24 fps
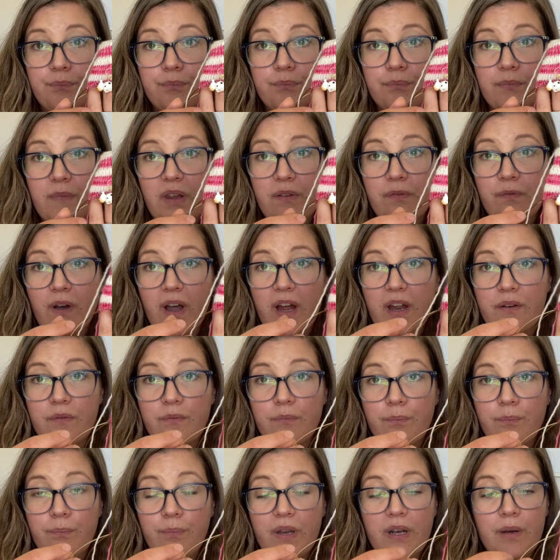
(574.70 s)
If
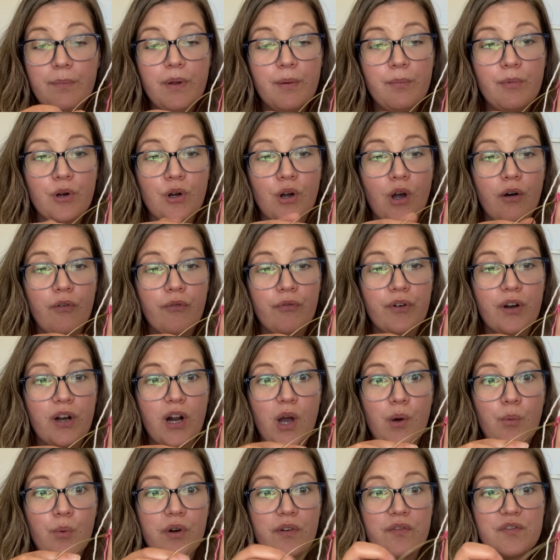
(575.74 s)
I'd been a bit more confident, I
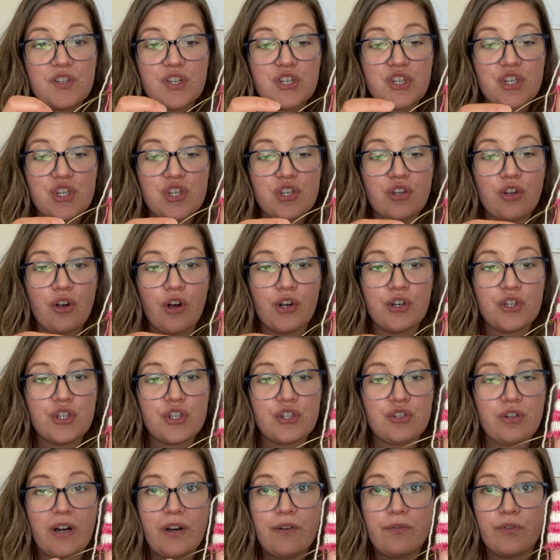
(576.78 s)
would have just gone
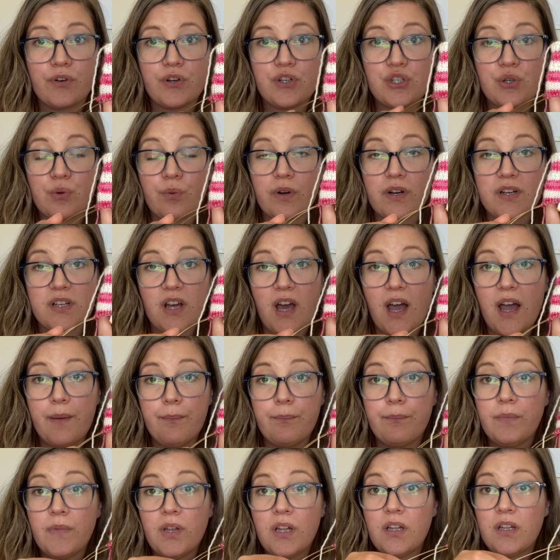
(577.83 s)
straight for a 2 at a time
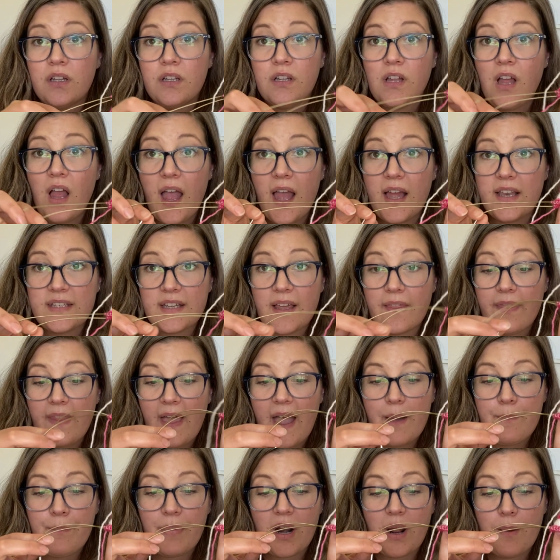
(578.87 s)
and done
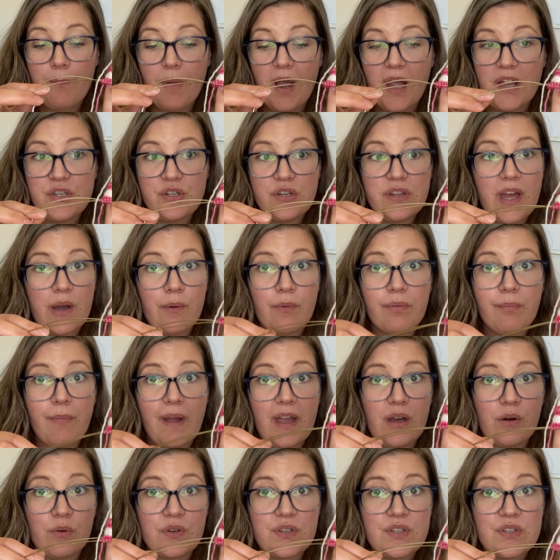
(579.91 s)
that, but I might do that with my
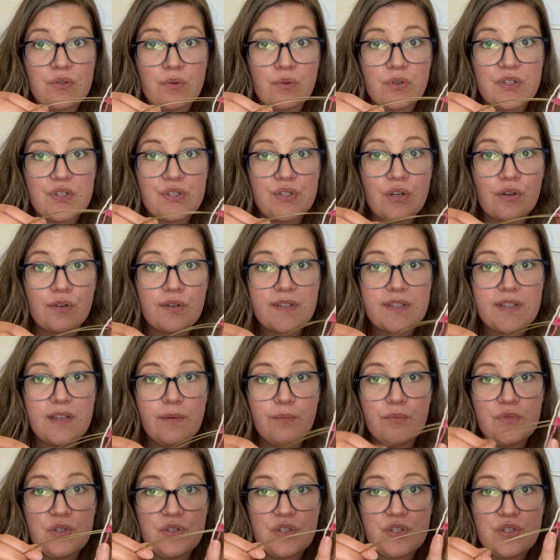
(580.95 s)
eldest daughter's socks and
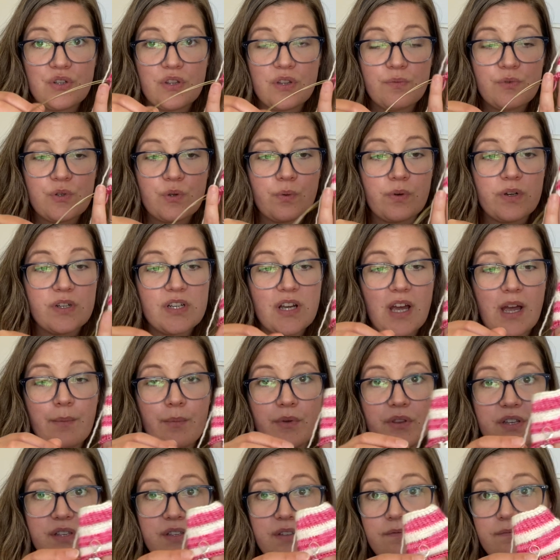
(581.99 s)
just do them 2 at a time
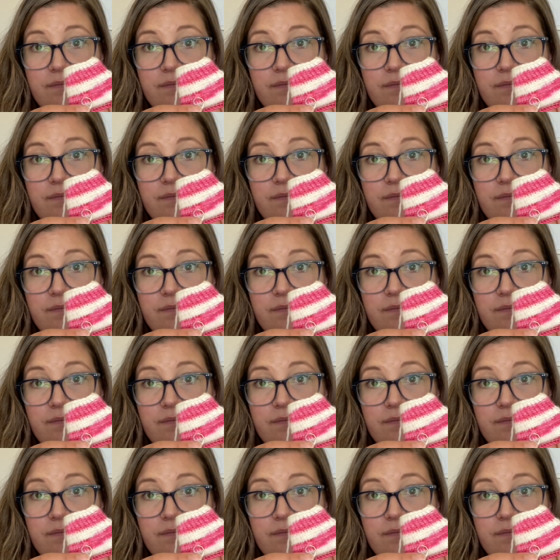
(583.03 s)
on